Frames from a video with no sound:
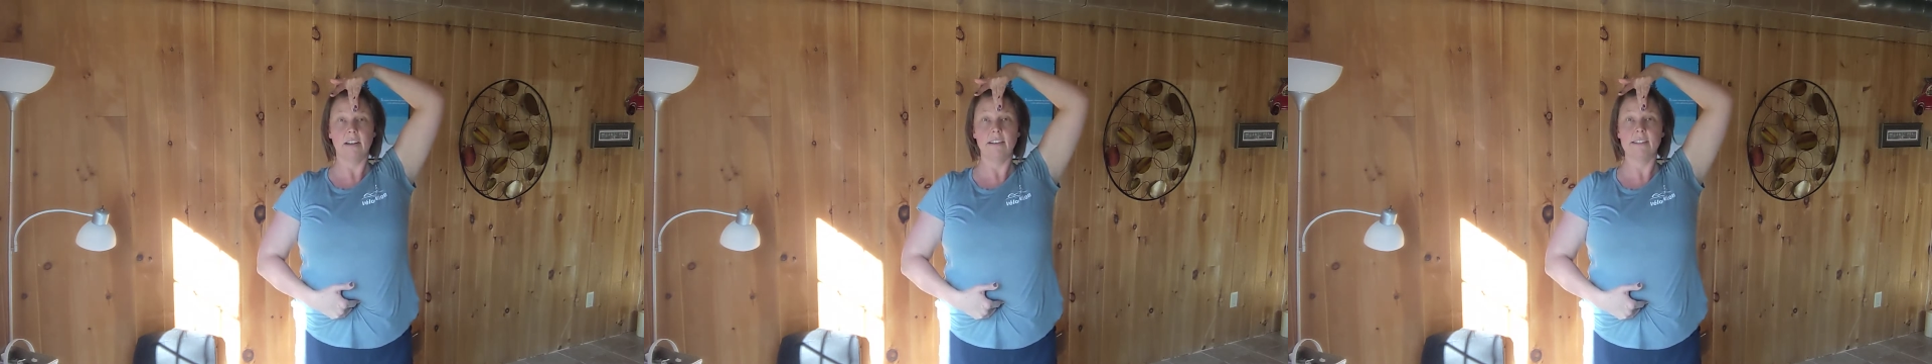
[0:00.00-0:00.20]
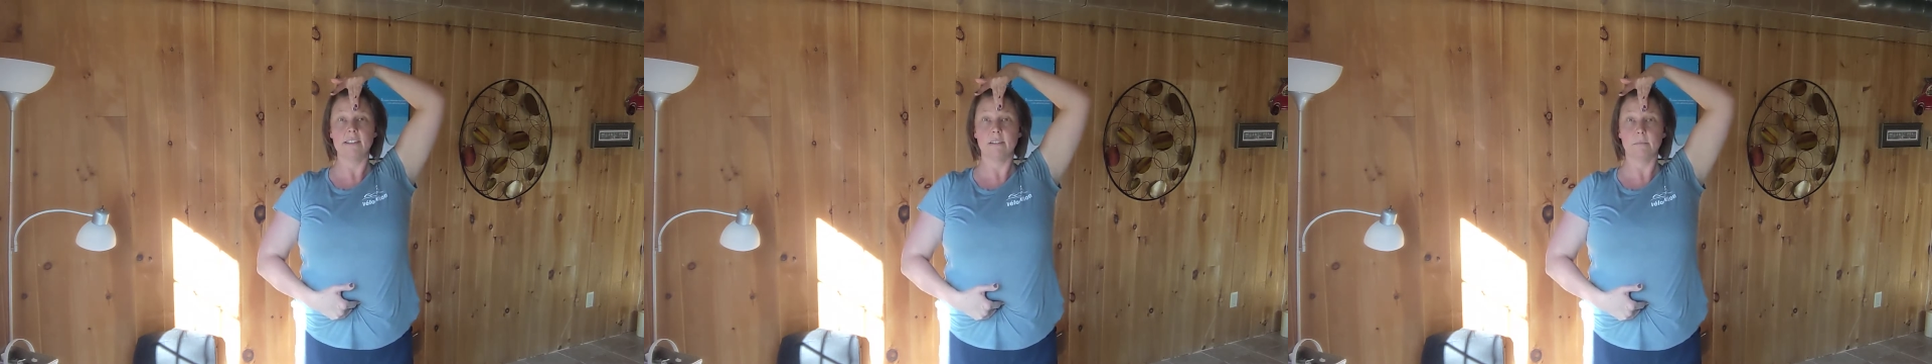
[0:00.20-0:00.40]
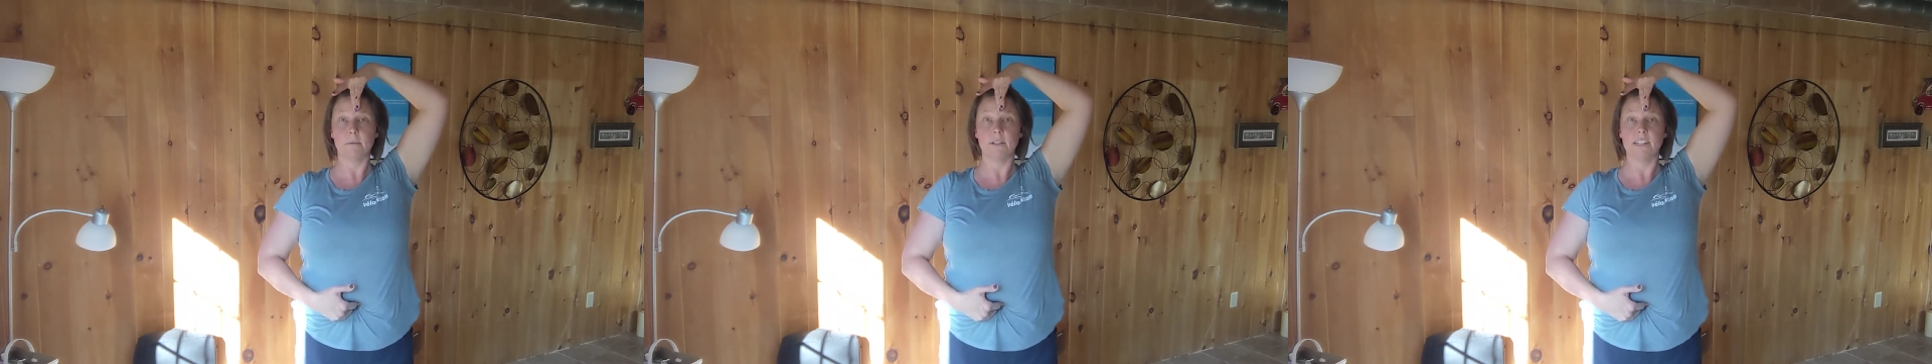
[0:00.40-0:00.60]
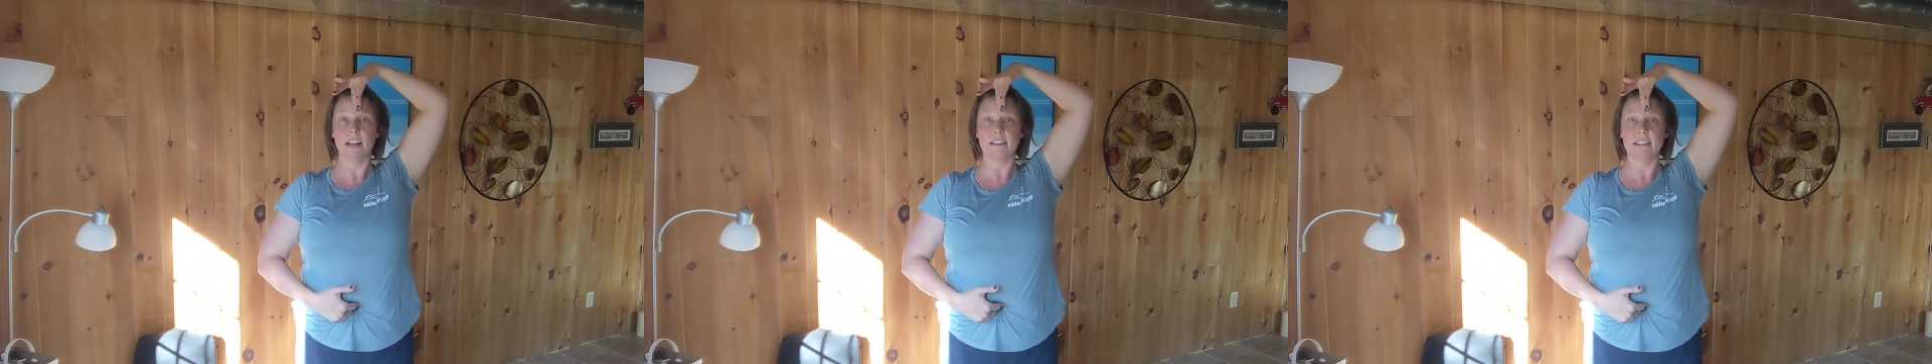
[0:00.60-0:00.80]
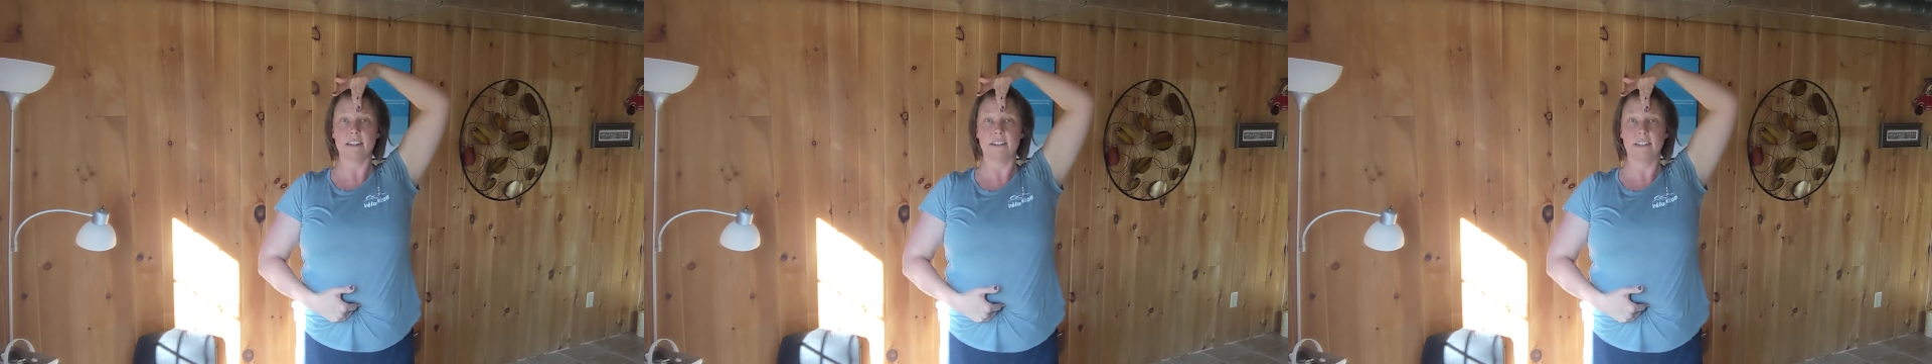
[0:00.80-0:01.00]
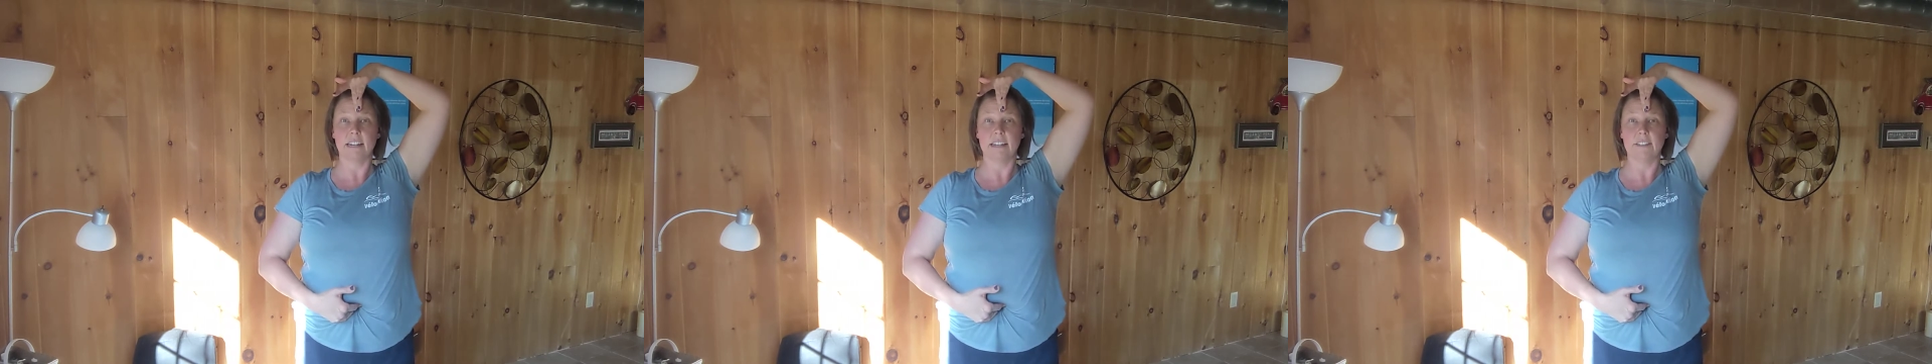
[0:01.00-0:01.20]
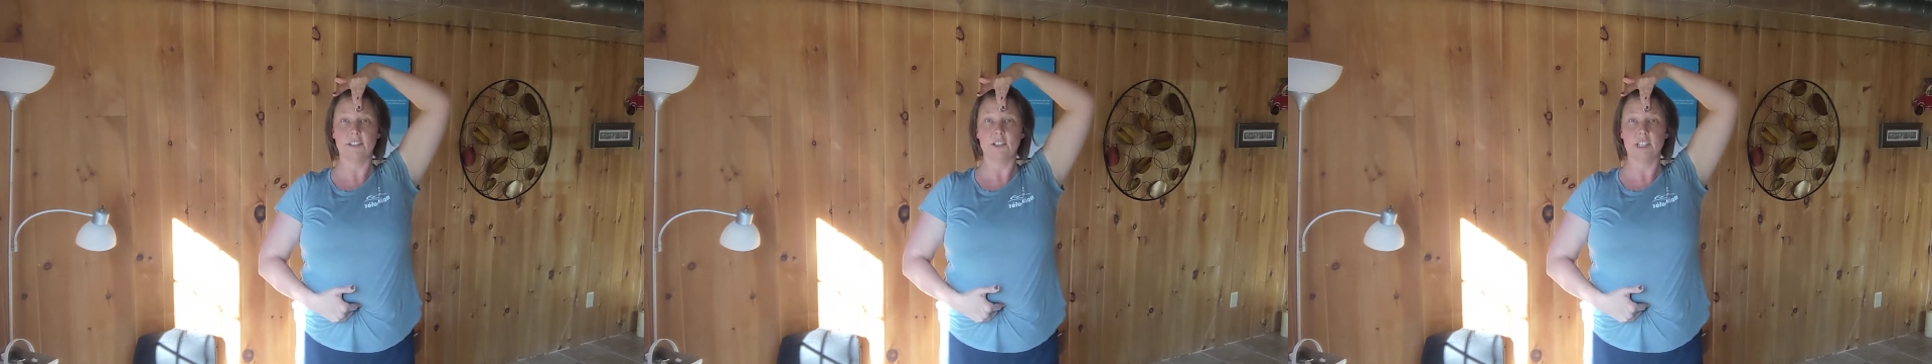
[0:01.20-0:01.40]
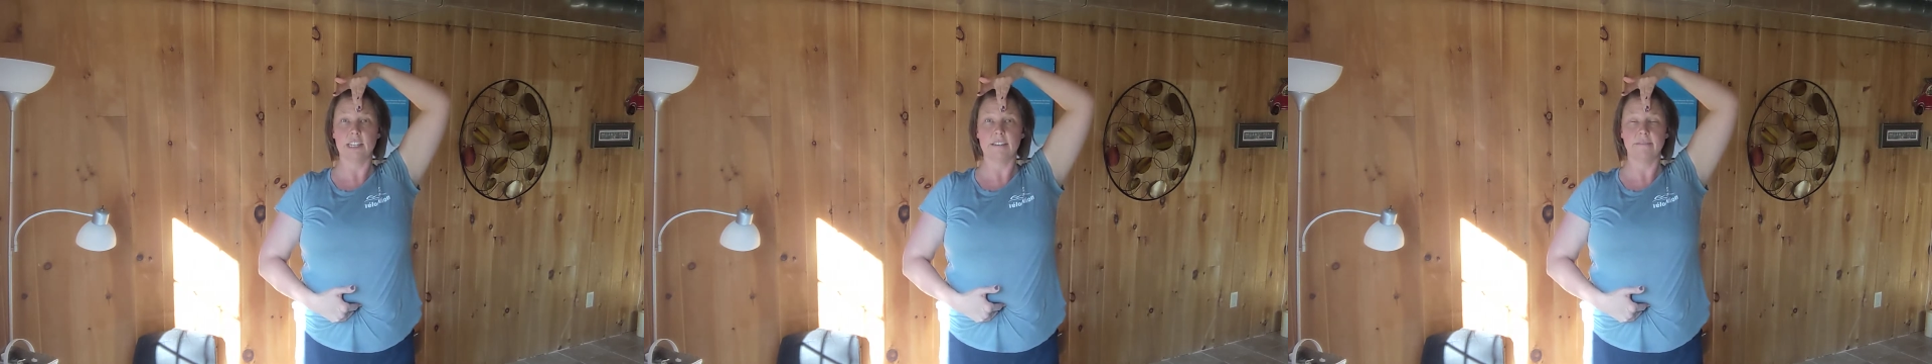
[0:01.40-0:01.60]
also protecting our
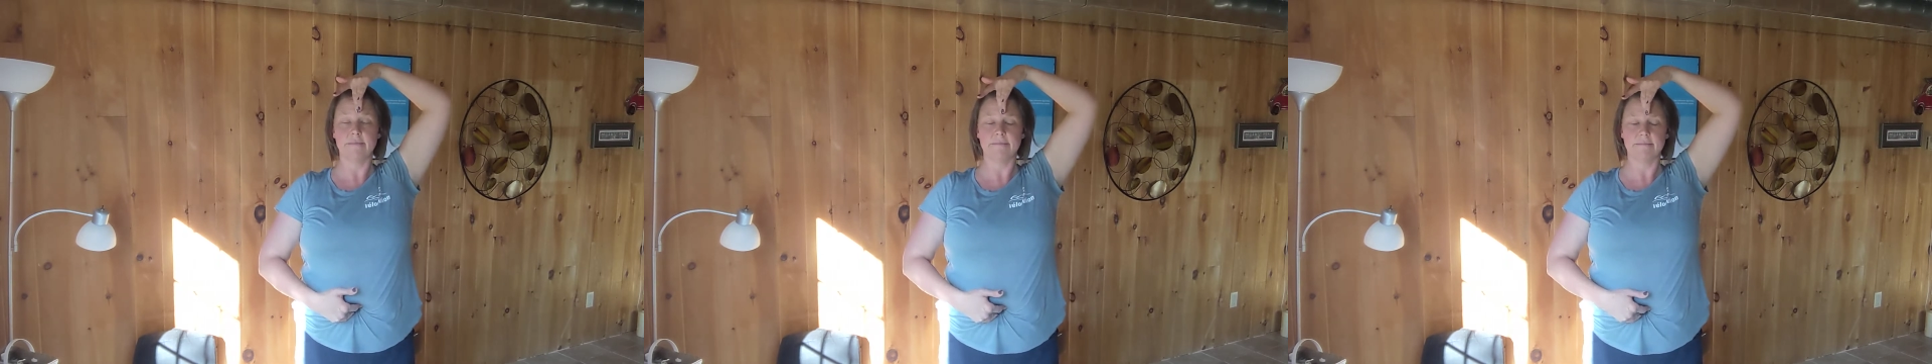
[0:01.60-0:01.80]
energy.